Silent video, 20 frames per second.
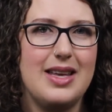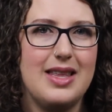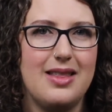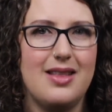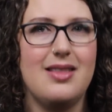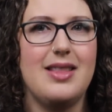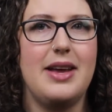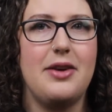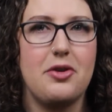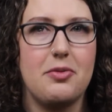in
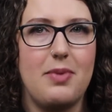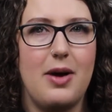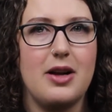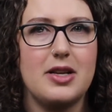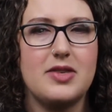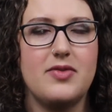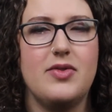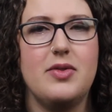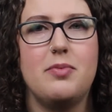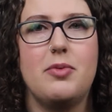the later
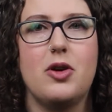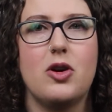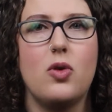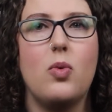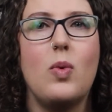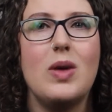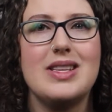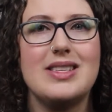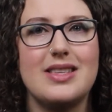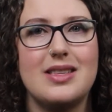parts of the
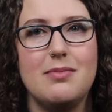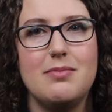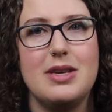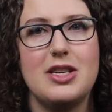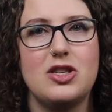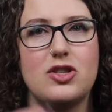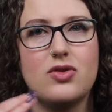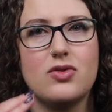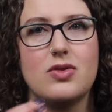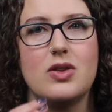book once the
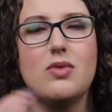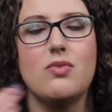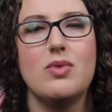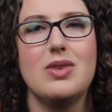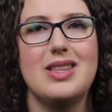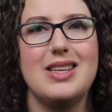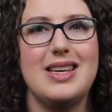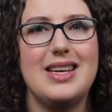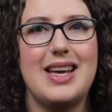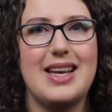mystery
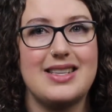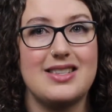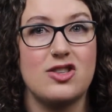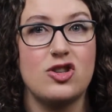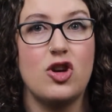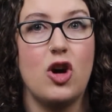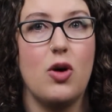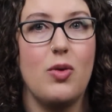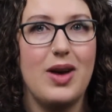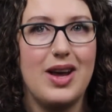really gets
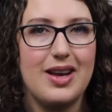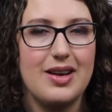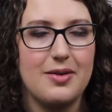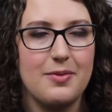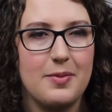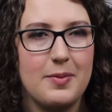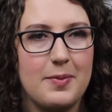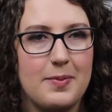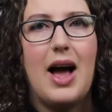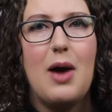going.
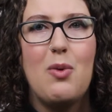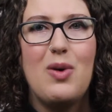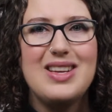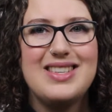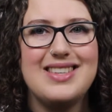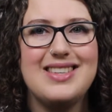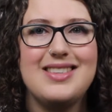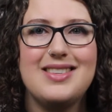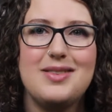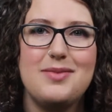I was
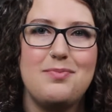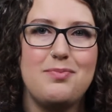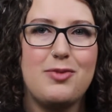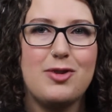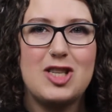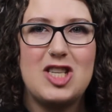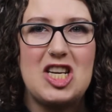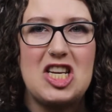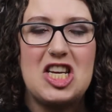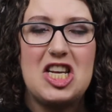wasn't
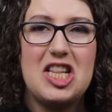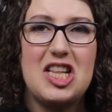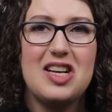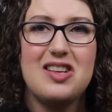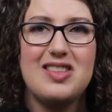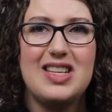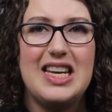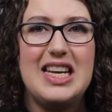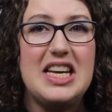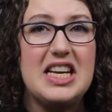
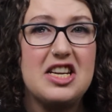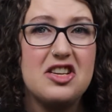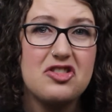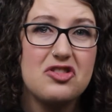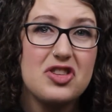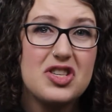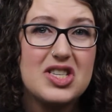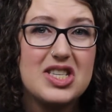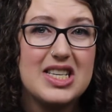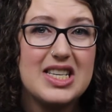particularly
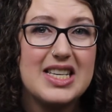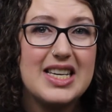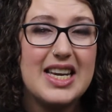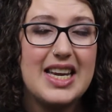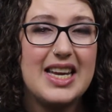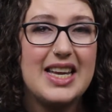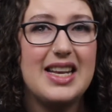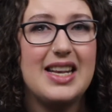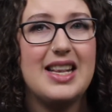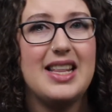interested
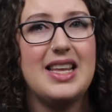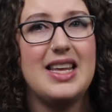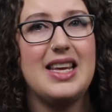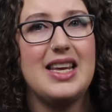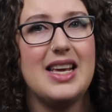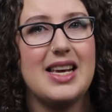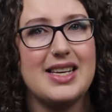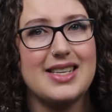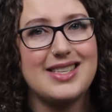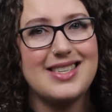in
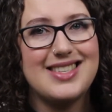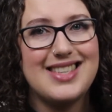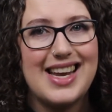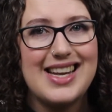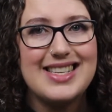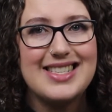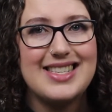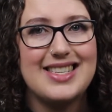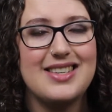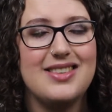the
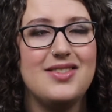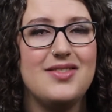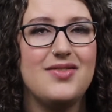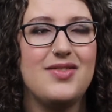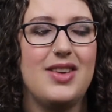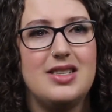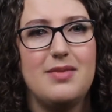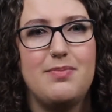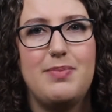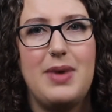
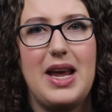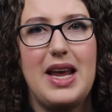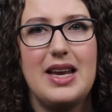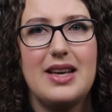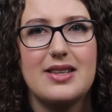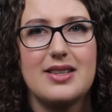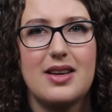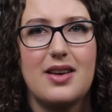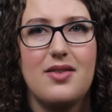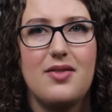extensive
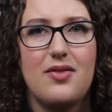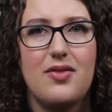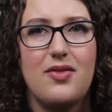debate of